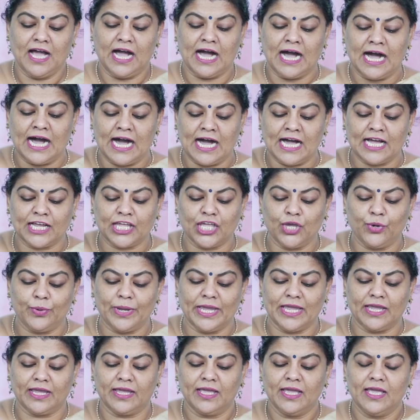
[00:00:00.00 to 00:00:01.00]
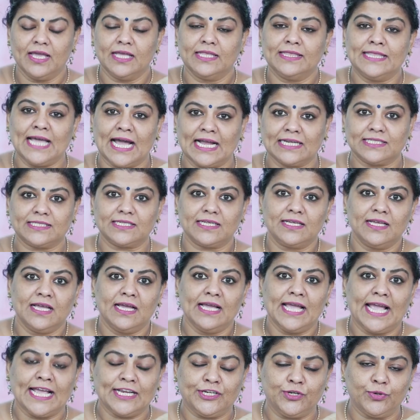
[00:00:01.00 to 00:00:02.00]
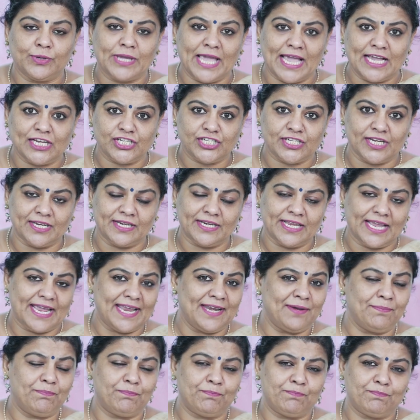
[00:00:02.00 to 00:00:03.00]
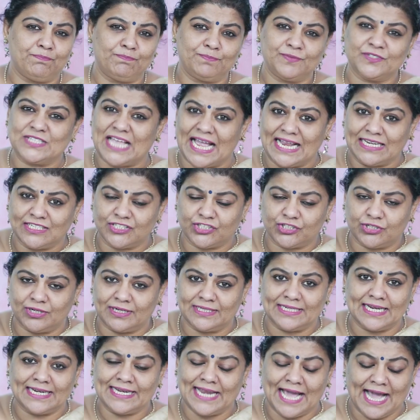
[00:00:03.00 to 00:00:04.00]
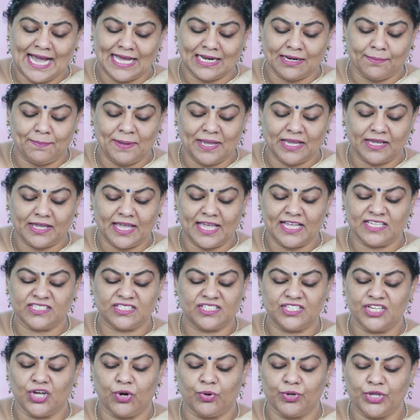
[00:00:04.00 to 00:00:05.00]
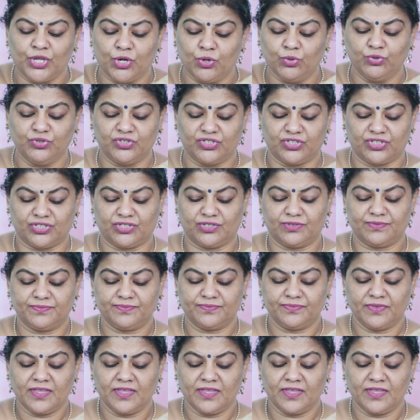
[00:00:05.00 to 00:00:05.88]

arguing that education in Sanskrit and Arabic is no use.